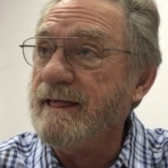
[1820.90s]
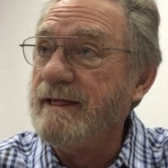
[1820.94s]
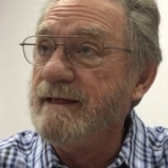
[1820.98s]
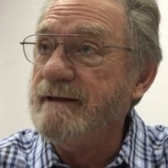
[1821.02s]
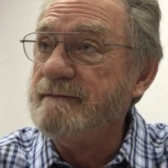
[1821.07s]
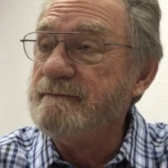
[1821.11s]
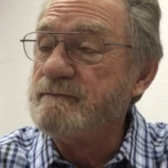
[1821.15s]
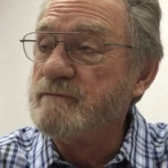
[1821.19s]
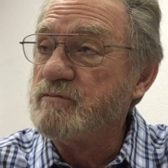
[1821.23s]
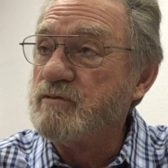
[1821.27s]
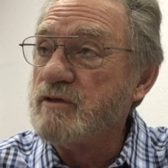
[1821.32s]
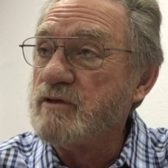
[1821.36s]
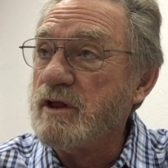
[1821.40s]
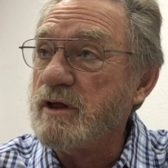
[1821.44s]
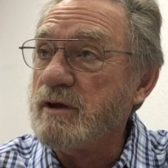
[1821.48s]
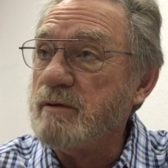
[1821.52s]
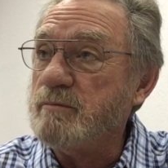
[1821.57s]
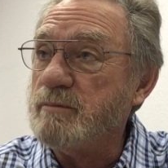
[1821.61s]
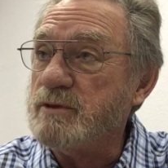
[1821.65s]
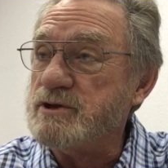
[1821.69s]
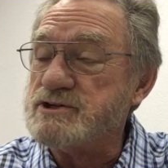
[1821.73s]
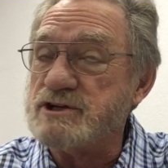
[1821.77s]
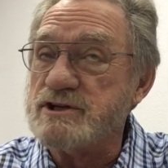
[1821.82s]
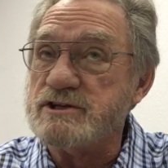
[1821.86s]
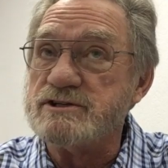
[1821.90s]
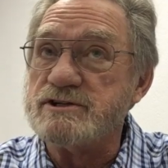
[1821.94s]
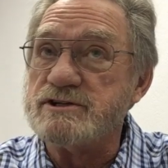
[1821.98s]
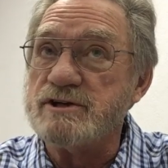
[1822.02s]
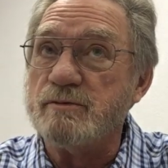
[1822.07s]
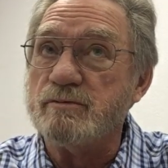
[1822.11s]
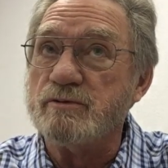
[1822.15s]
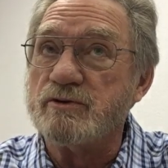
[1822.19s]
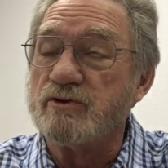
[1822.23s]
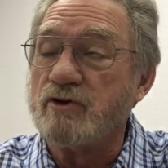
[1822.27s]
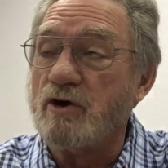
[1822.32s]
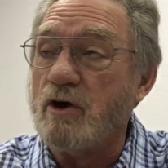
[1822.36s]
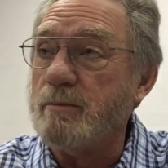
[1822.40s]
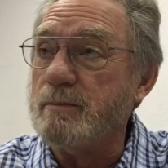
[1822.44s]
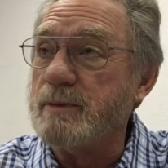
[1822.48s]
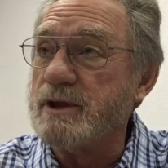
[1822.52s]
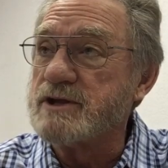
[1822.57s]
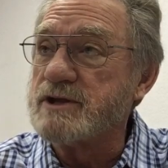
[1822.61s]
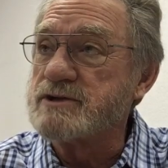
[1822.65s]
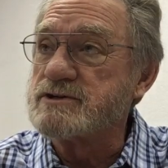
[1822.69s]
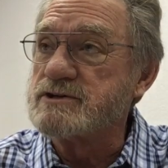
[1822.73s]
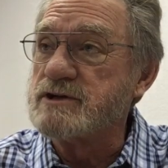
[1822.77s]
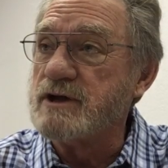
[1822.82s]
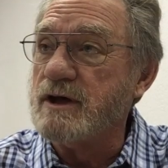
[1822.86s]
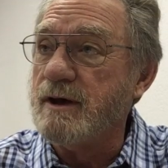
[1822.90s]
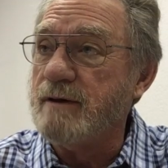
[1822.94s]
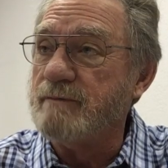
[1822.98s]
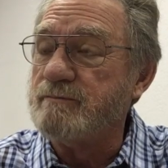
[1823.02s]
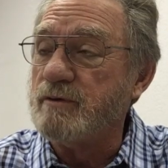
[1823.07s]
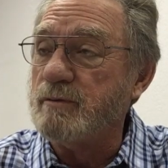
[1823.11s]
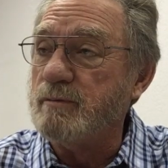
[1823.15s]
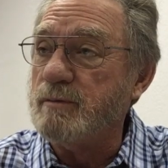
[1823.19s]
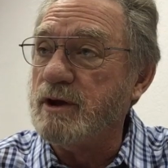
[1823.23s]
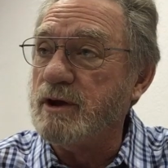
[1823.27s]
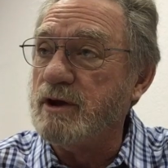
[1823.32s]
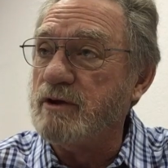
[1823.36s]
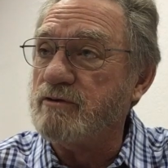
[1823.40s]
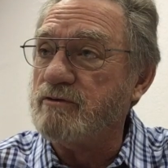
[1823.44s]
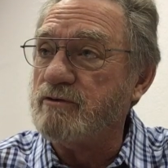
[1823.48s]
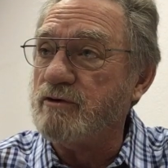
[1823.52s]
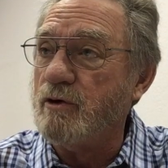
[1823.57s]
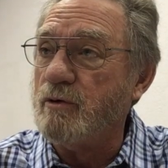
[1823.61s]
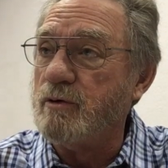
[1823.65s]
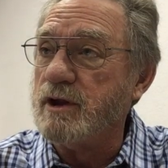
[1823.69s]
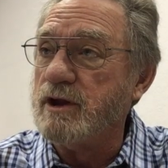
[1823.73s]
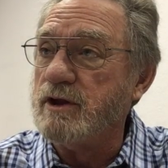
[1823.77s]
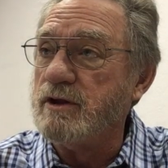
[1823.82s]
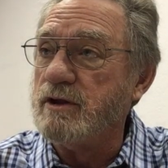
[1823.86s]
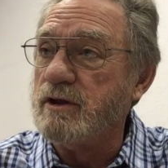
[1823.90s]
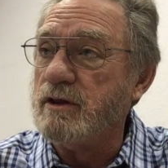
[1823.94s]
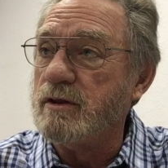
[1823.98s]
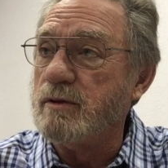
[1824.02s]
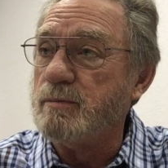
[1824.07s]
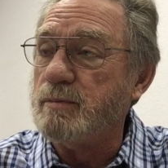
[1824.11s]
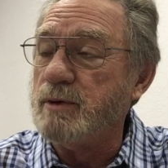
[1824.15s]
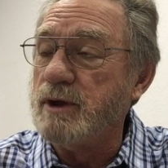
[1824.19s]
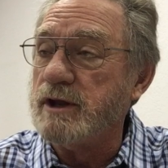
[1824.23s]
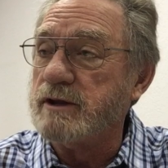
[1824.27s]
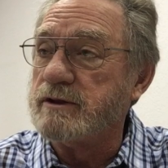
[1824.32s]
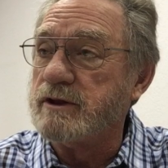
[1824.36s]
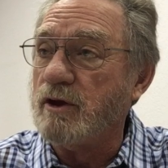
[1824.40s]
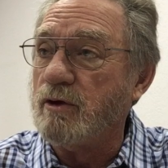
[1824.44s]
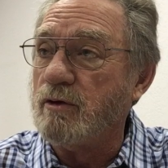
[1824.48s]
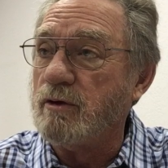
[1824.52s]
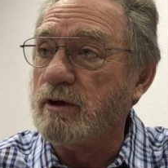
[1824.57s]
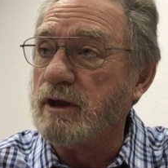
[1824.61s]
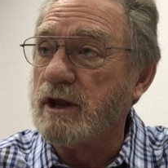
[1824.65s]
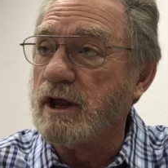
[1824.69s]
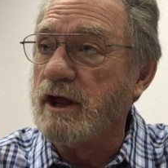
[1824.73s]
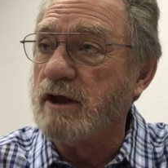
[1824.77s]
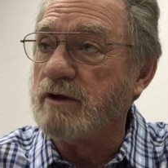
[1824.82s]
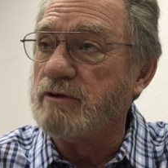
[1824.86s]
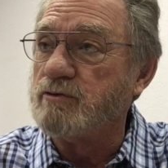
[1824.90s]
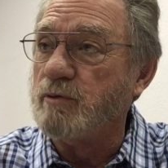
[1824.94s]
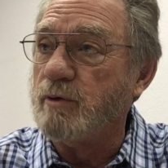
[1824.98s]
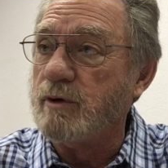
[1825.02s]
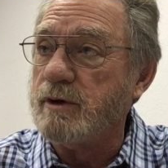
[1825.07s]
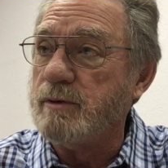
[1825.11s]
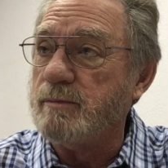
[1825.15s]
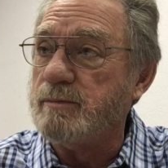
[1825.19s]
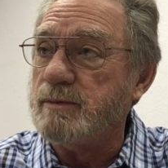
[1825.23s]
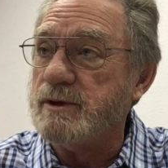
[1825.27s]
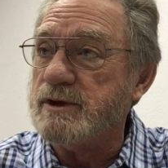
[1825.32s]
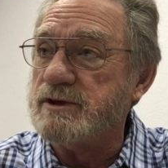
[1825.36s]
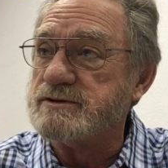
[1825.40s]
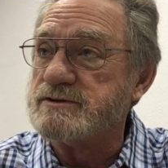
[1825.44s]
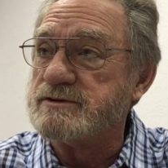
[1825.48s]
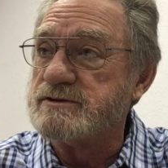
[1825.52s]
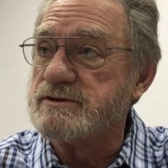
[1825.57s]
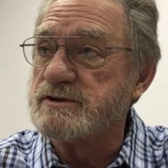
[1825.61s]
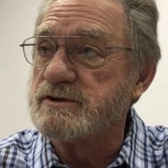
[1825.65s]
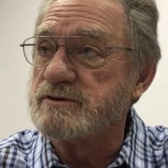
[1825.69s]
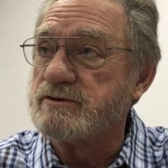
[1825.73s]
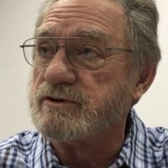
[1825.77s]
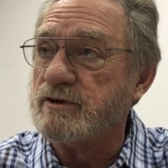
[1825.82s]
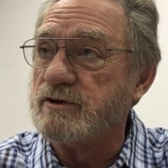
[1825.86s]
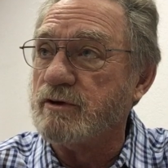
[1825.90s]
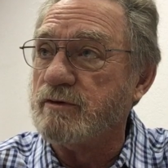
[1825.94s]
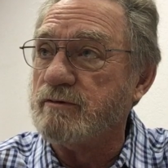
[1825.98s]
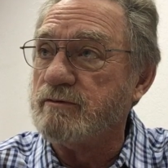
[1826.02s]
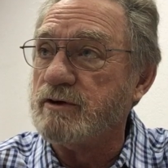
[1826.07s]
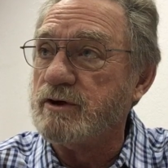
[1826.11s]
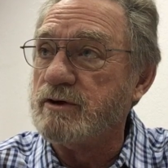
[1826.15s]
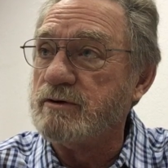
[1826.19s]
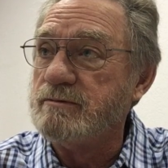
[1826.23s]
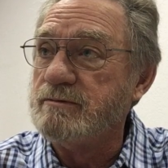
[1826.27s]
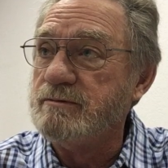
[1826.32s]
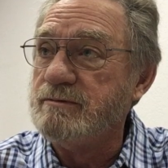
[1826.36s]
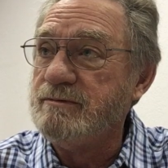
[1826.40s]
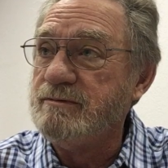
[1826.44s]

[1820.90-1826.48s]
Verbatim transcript: Oh, okay. But since he was all messed up from being thrown into the pit, they only got twenty pieces of silver